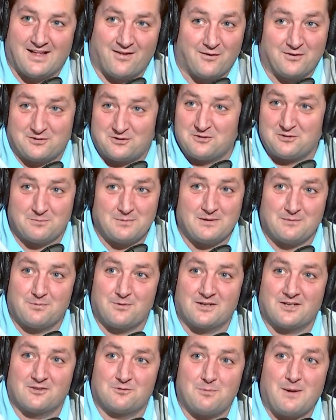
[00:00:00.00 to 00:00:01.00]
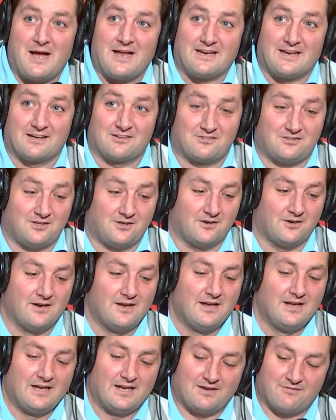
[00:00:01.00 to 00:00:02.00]
LSU should be in a pretty good spot next year
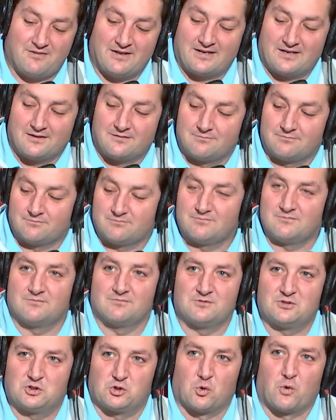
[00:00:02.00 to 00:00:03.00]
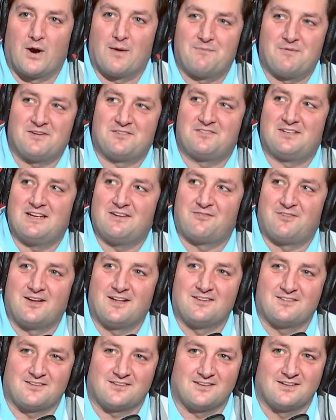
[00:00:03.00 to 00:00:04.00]
if they can shore up this
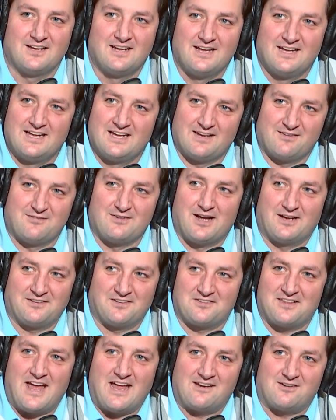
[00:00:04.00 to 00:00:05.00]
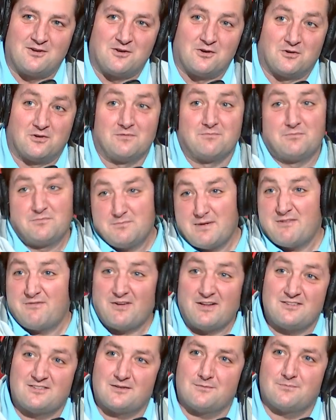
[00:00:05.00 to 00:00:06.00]
defense and if Nuss is that dude. You may
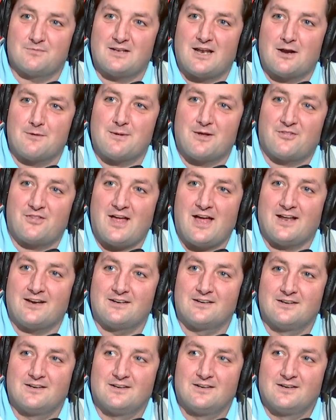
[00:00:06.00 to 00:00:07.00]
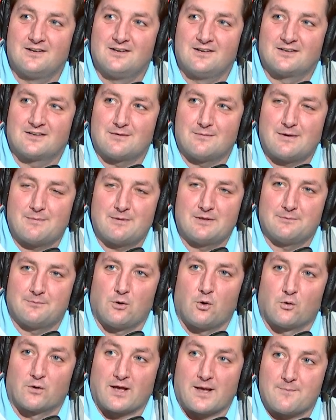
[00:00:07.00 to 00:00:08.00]
find something out about that coming up in the
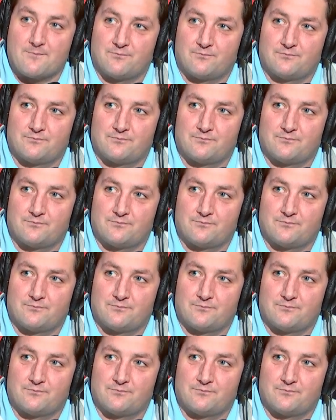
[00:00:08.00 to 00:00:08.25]
bowl game.